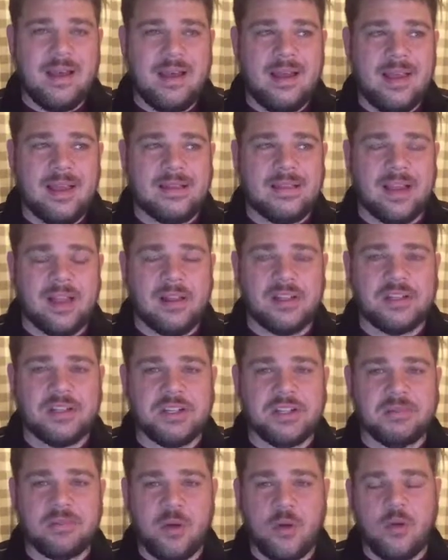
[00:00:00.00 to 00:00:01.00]

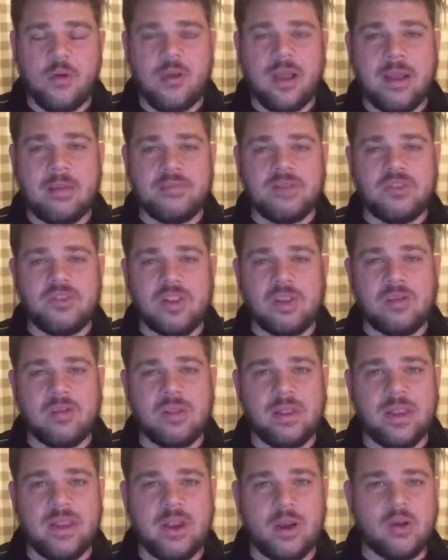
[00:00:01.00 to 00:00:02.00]
intelligence programs
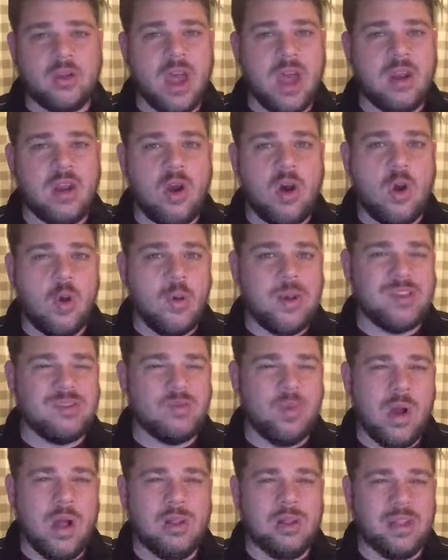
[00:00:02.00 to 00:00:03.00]
generally are not always
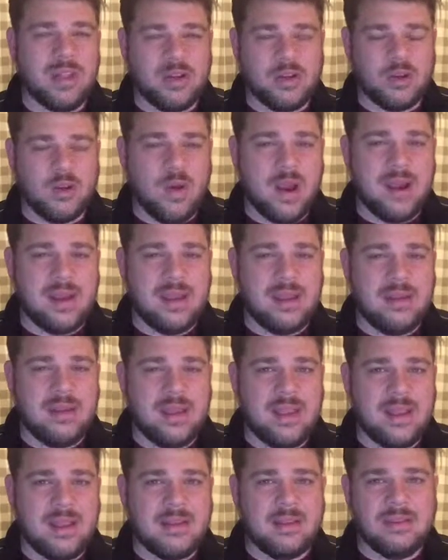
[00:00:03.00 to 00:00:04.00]
well integrated
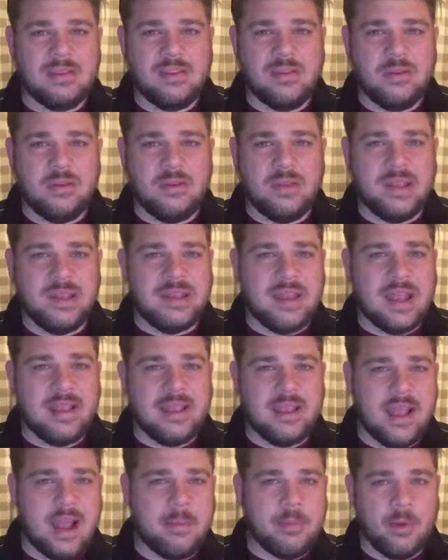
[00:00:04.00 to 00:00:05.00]
into the
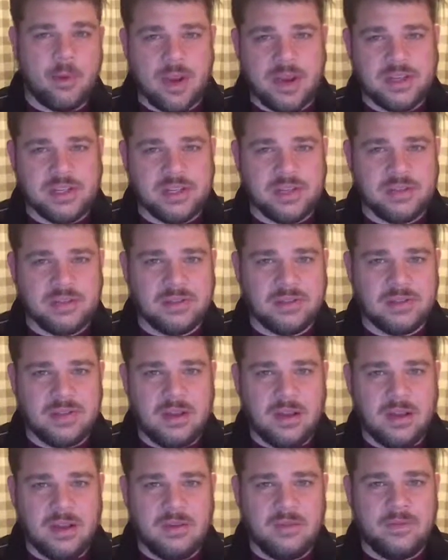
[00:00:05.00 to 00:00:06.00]
daily operations
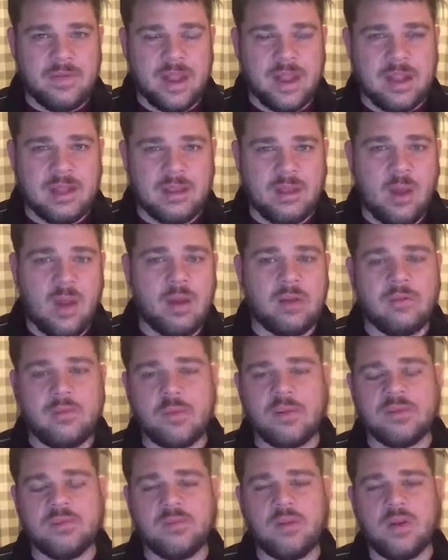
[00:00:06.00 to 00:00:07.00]
of a law
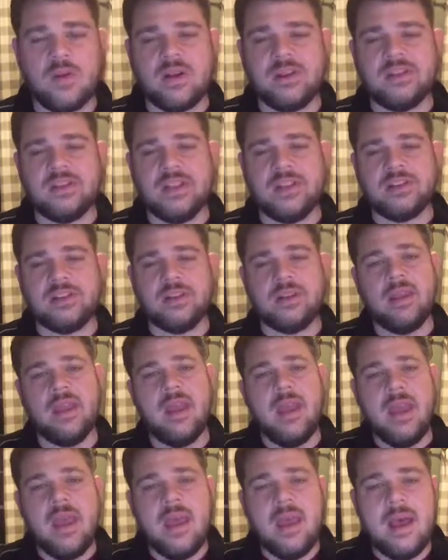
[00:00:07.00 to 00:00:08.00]
enforcement organization.
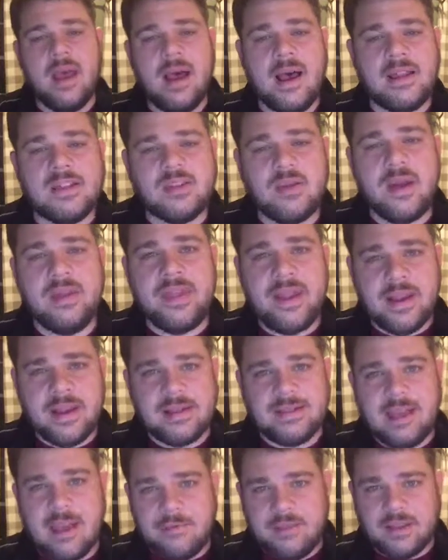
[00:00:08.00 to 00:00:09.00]
So I think
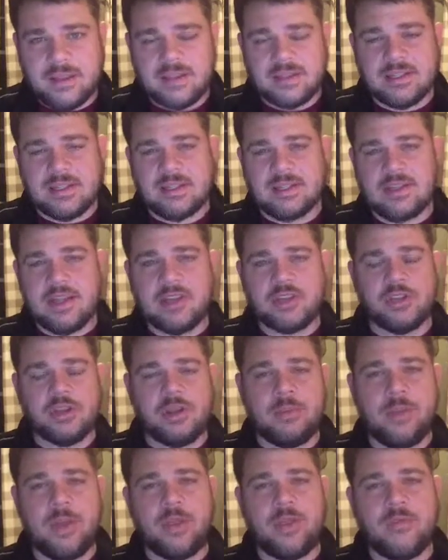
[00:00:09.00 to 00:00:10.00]
us having this discussion
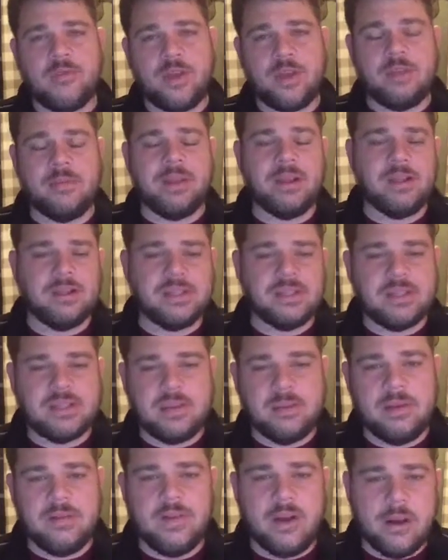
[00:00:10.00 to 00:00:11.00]
about the fundamentals is going
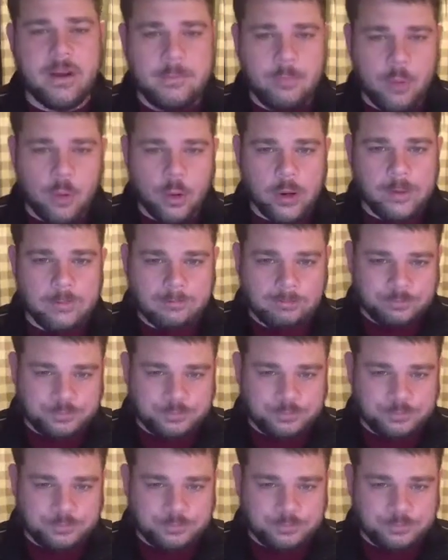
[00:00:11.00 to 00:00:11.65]
to be very important.